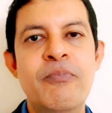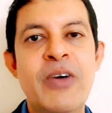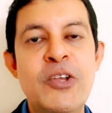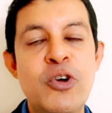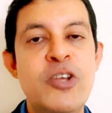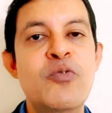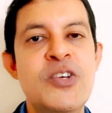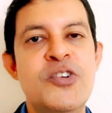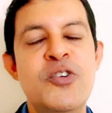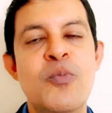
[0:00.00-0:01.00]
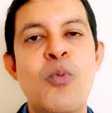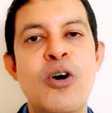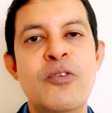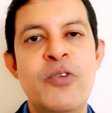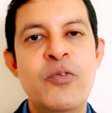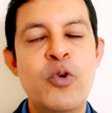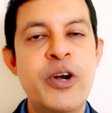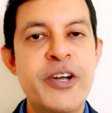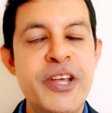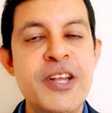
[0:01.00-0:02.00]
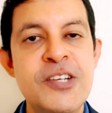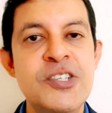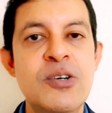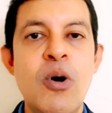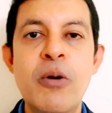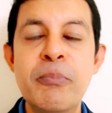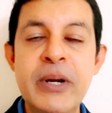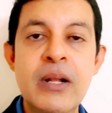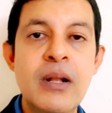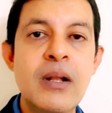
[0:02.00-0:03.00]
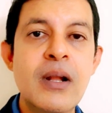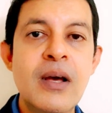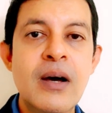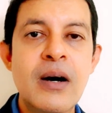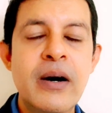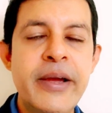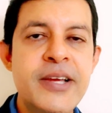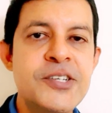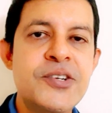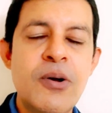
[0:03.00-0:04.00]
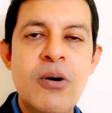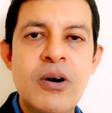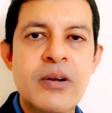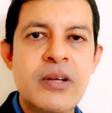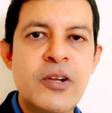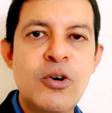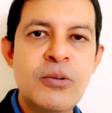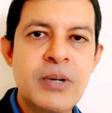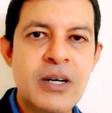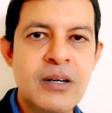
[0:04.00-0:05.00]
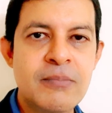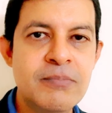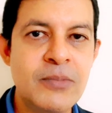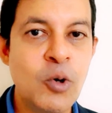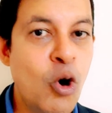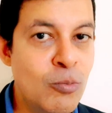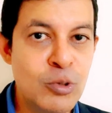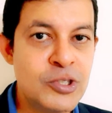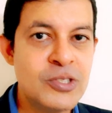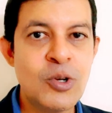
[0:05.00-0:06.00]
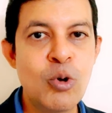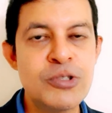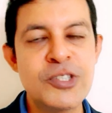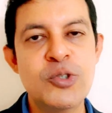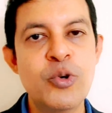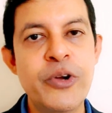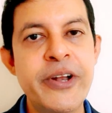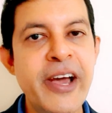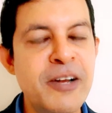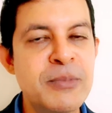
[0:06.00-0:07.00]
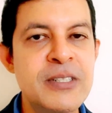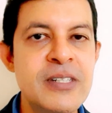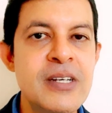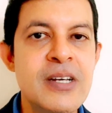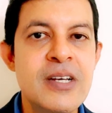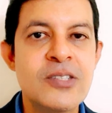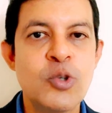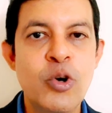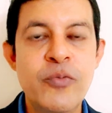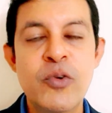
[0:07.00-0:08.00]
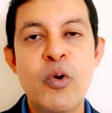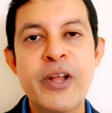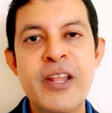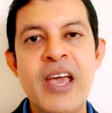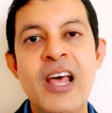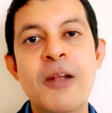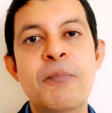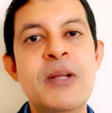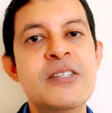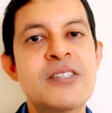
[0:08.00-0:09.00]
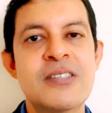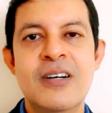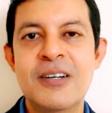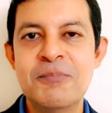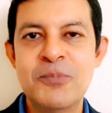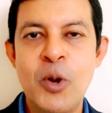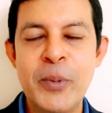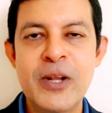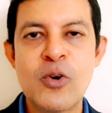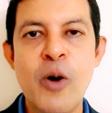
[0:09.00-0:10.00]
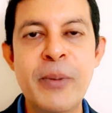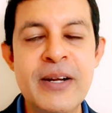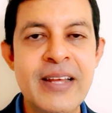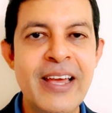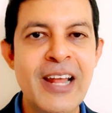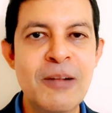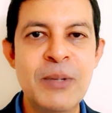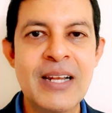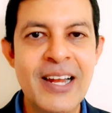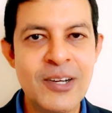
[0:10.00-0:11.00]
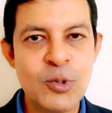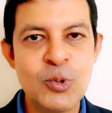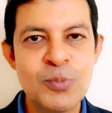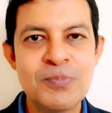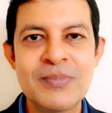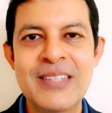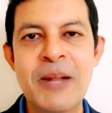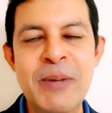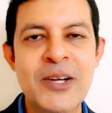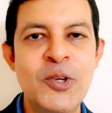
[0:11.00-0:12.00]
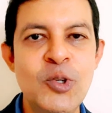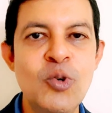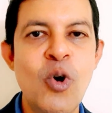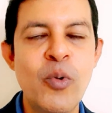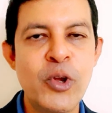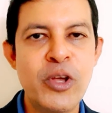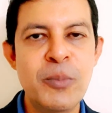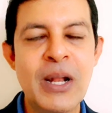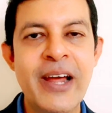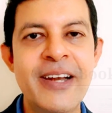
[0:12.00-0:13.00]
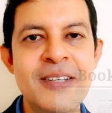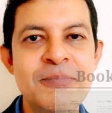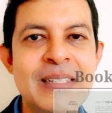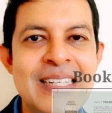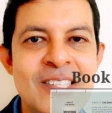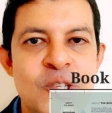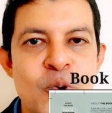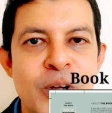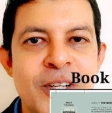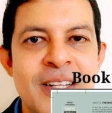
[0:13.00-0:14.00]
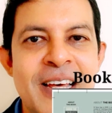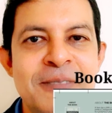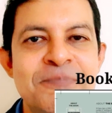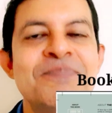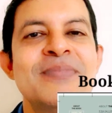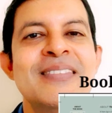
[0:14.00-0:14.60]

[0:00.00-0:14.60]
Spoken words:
when you're investing into bond if you're a teenager or middle aged or almost closing to retirement. So if you want any help, please drop in a comment and I'll be glad to get back to you over your email ID. See you until then.